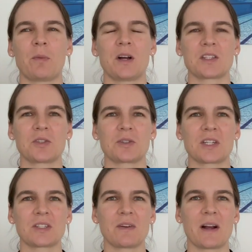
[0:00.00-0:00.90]
Masters
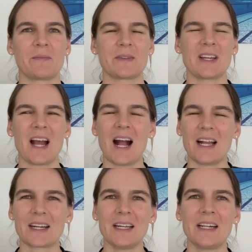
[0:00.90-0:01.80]
as well.
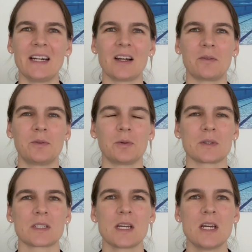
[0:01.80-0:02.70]
I really loved
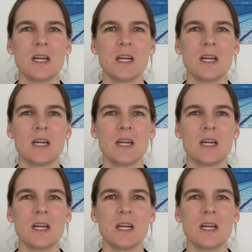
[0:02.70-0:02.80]
those.